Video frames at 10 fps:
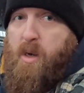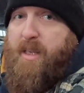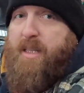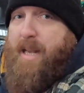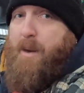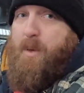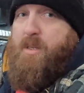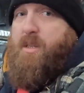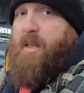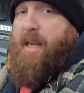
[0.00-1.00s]
working
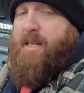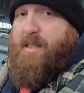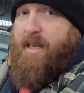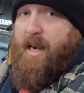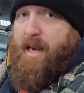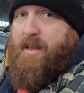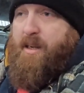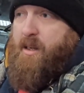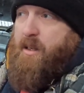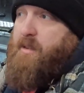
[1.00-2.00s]
hours, he's the guy
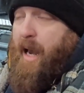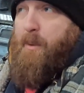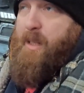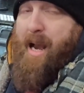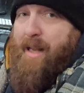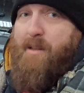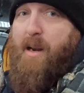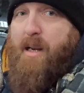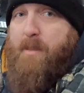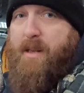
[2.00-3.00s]
that I would highly
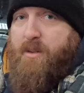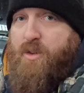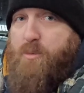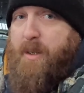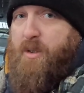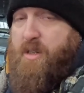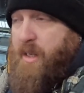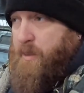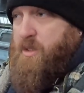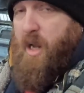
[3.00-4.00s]
recommend just because
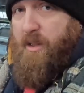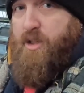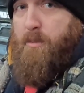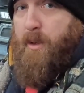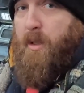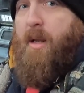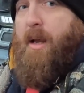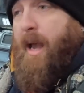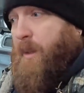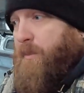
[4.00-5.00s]
he was knowledgeable,
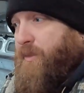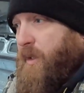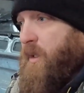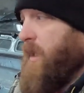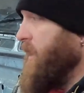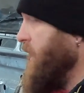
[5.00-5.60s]
helpful,